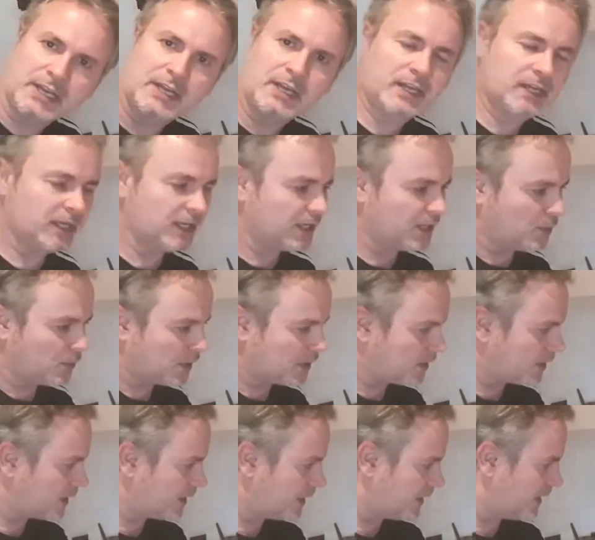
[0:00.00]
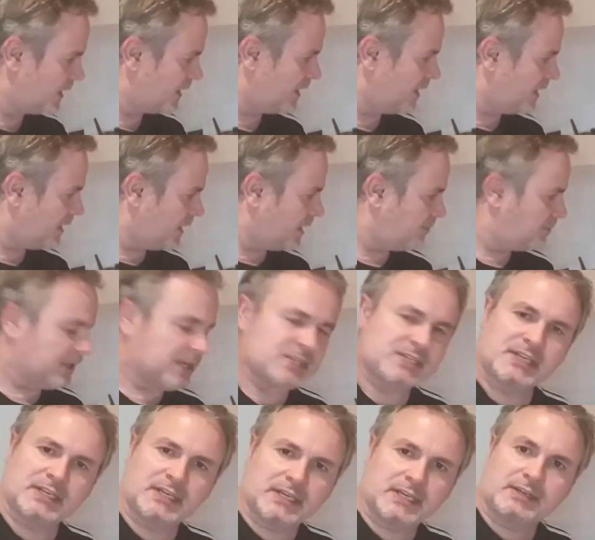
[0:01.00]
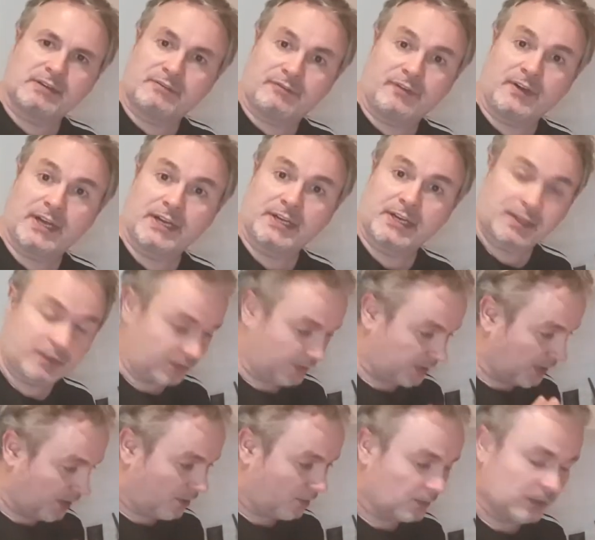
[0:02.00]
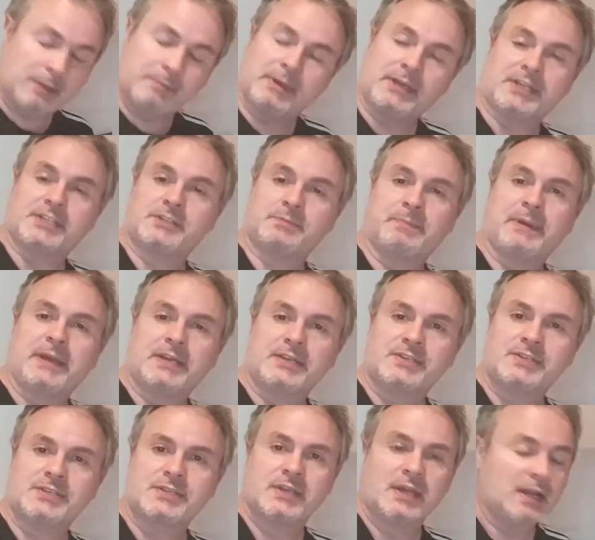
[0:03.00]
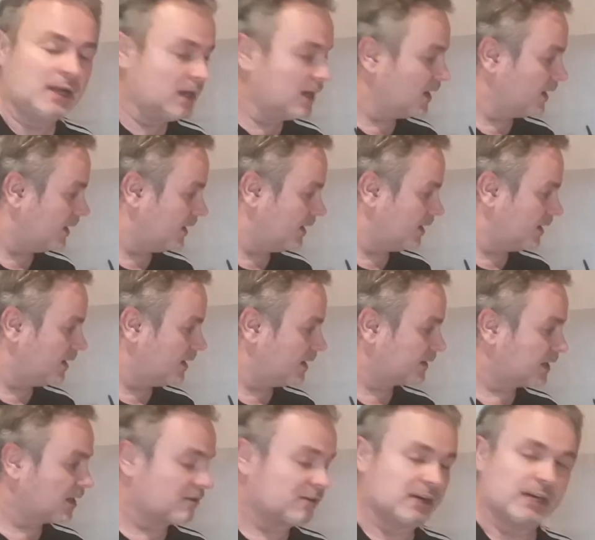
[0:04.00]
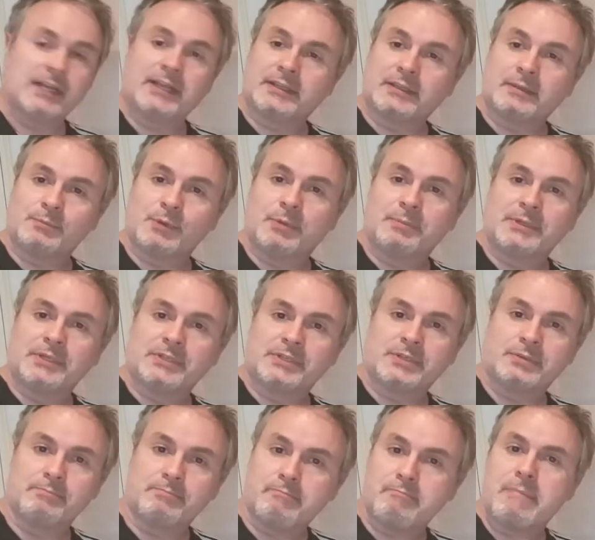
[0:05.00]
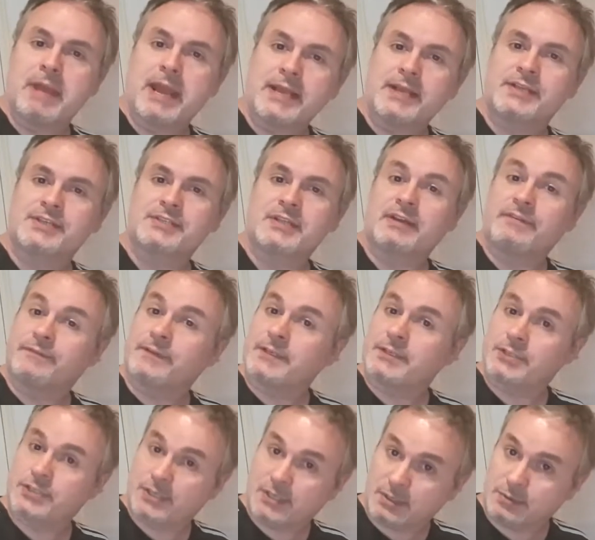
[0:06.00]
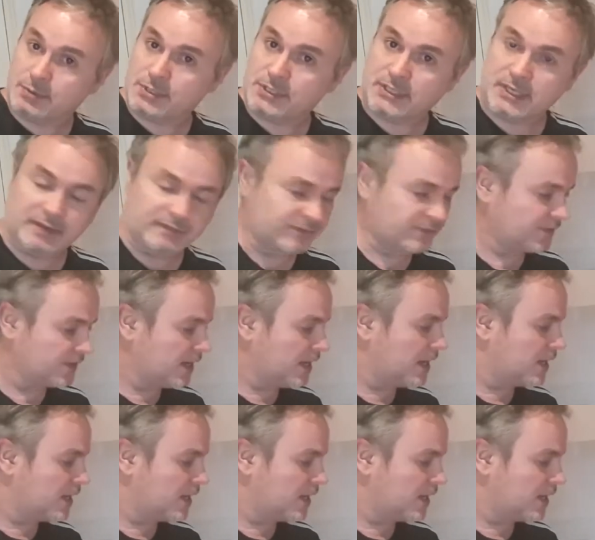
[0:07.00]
Here where I basically can find the only bit of space currently at the moment to make stuff and show stuff.